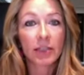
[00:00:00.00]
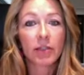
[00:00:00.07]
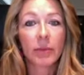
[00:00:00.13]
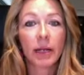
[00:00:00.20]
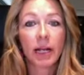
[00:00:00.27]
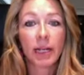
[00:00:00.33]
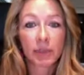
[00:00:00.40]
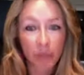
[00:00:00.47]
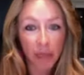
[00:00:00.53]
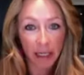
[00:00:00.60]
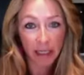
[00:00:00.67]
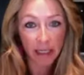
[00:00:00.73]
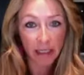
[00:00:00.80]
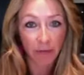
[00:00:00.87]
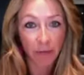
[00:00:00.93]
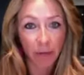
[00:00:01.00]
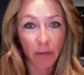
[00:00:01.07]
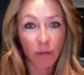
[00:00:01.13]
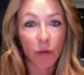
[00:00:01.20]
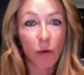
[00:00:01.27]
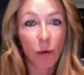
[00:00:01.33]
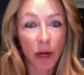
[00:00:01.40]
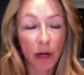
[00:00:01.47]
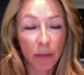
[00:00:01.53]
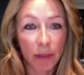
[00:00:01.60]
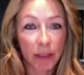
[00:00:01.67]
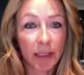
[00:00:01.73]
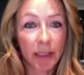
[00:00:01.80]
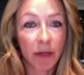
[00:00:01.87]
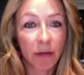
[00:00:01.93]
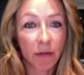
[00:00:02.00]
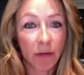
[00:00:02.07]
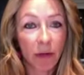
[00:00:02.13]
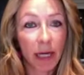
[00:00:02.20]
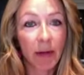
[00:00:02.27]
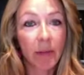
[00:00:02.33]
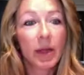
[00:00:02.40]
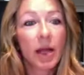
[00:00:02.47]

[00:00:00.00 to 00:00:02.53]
So my husband has different requirements that are for him.